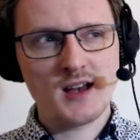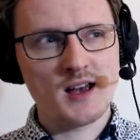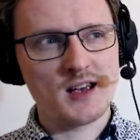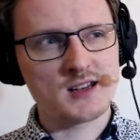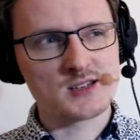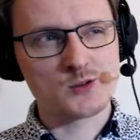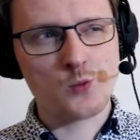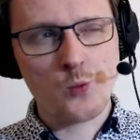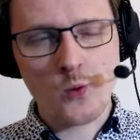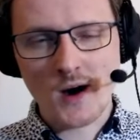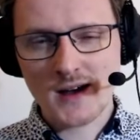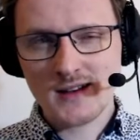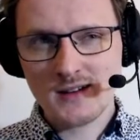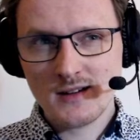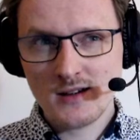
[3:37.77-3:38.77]
is
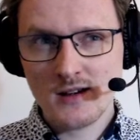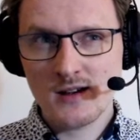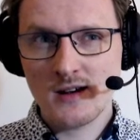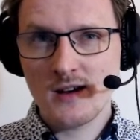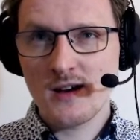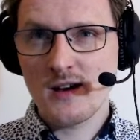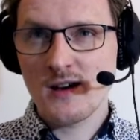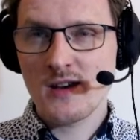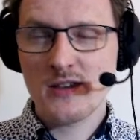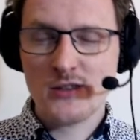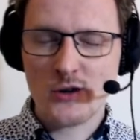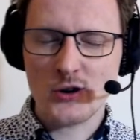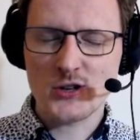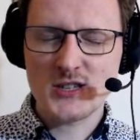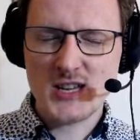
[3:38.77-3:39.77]

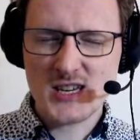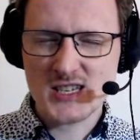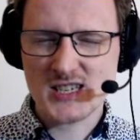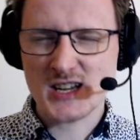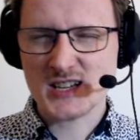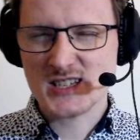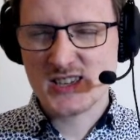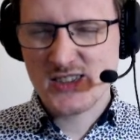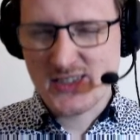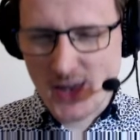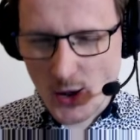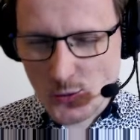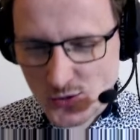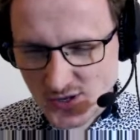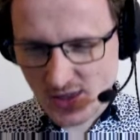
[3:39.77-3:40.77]

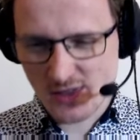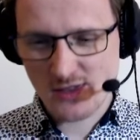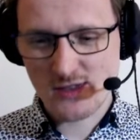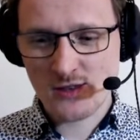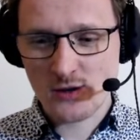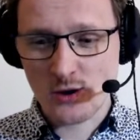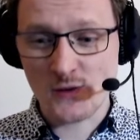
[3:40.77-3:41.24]
1/36,000th